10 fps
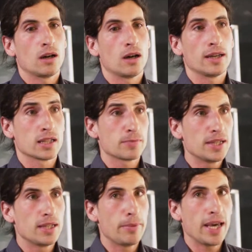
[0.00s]
Uh, it has
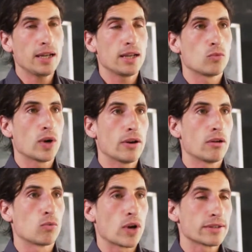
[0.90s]
been debated
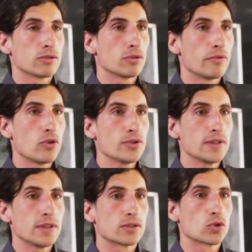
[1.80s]
whether Western
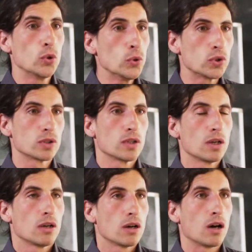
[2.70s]
universities could
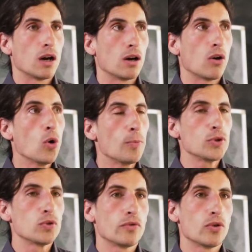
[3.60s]
uh,
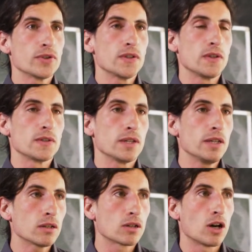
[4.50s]
open universities
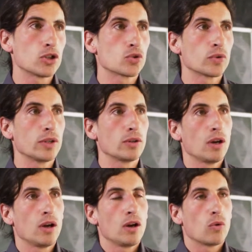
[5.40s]
in a country
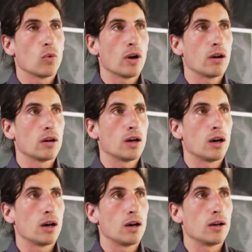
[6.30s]
where
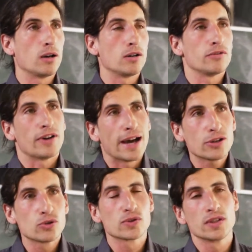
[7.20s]
uh,
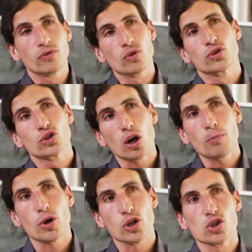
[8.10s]
values differ so
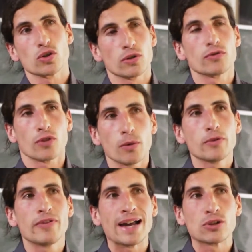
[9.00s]
much from
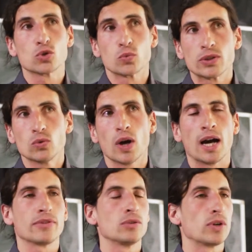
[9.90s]
the values we do
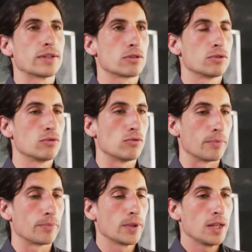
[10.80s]
have in Western
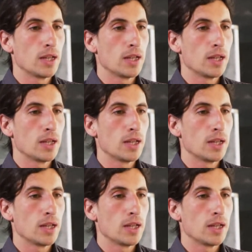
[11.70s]
Europe.